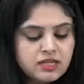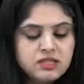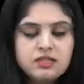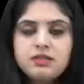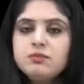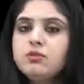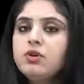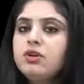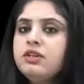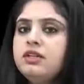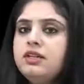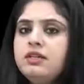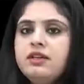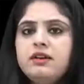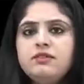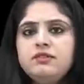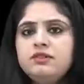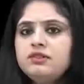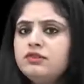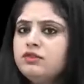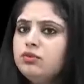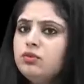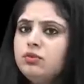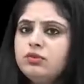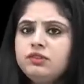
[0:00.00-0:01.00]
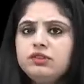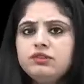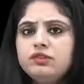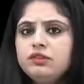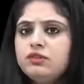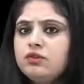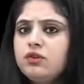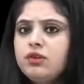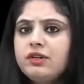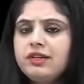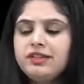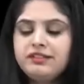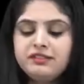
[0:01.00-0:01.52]
antibody levels? No, this is
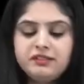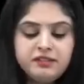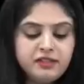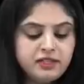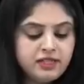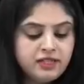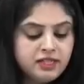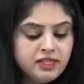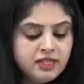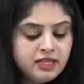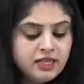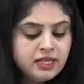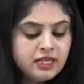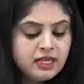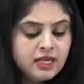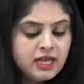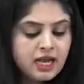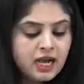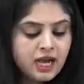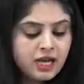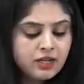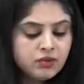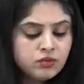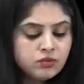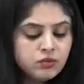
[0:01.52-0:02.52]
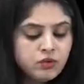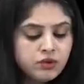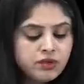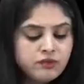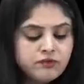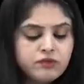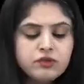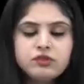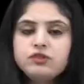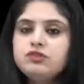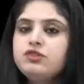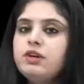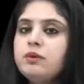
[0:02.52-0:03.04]
not SLE. Are you going
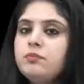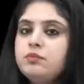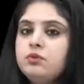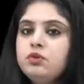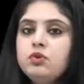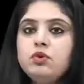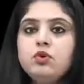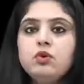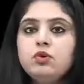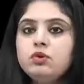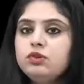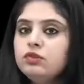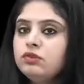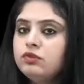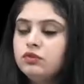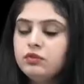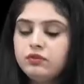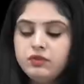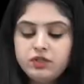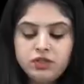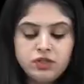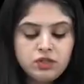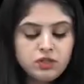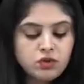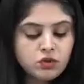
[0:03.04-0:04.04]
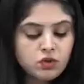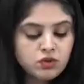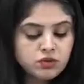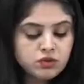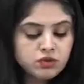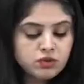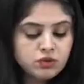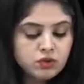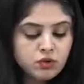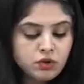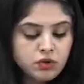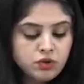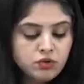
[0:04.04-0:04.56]
for streptococcus over here? Not
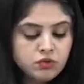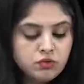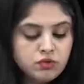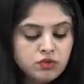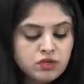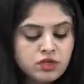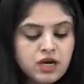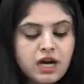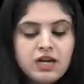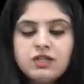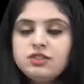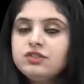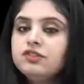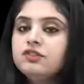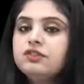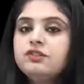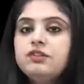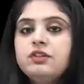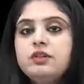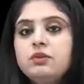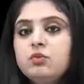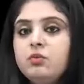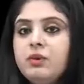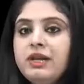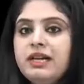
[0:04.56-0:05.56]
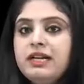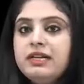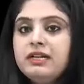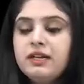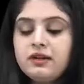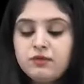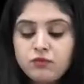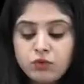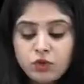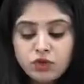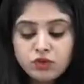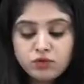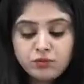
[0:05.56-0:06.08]
at all. You can't just sit, wait
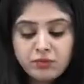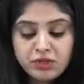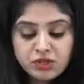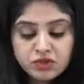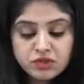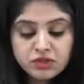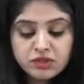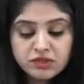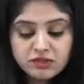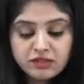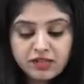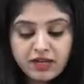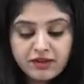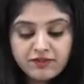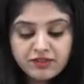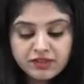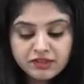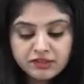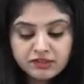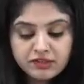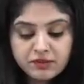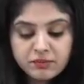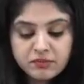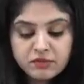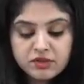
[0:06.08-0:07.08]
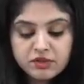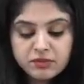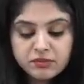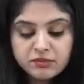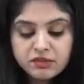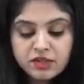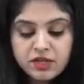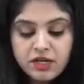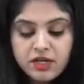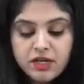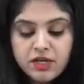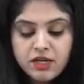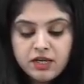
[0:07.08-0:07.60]
and watch. Patient is having
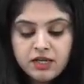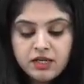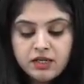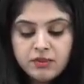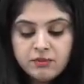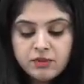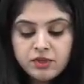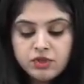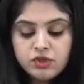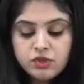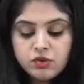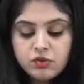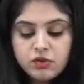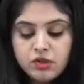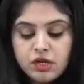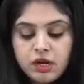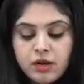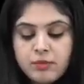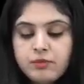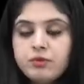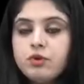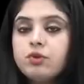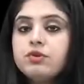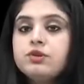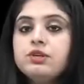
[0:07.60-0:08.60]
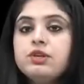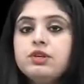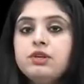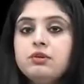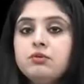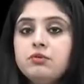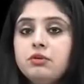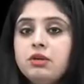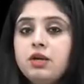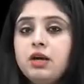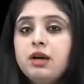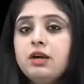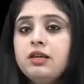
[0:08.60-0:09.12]
symptoms, hematuria,
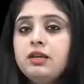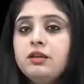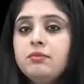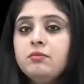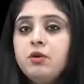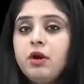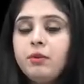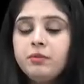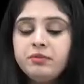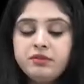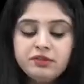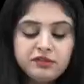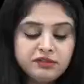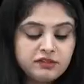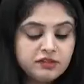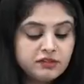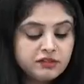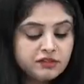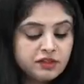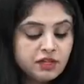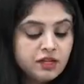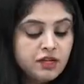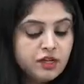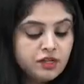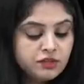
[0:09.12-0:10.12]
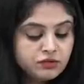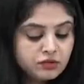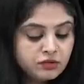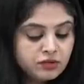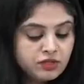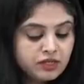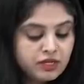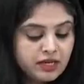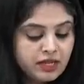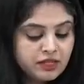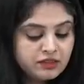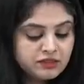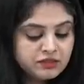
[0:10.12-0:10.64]
proteinuria, hemoptysis. So
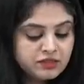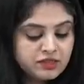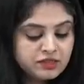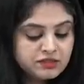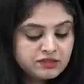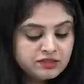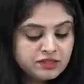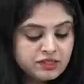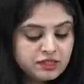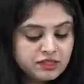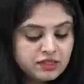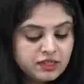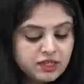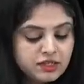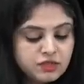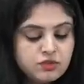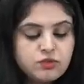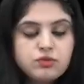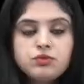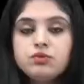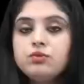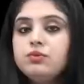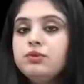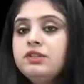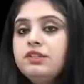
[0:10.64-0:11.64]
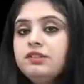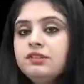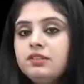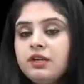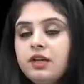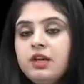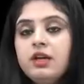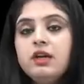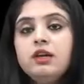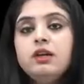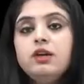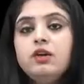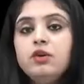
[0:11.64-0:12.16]
the next testing that you do is
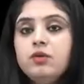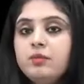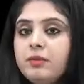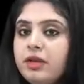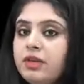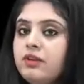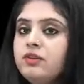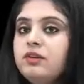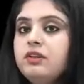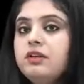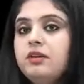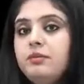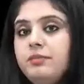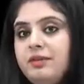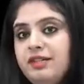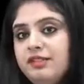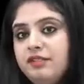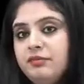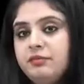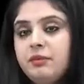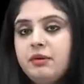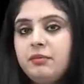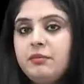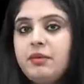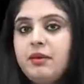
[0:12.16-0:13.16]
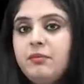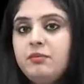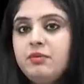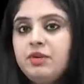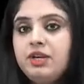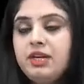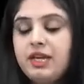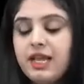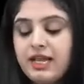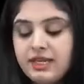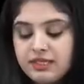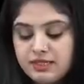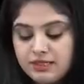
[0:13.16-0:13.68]
glomerular basement
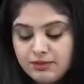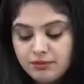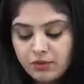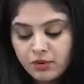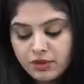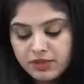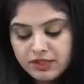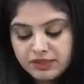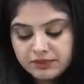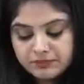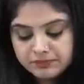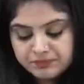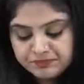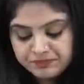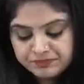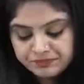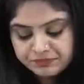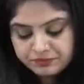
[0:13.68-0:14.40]
membrane antibody.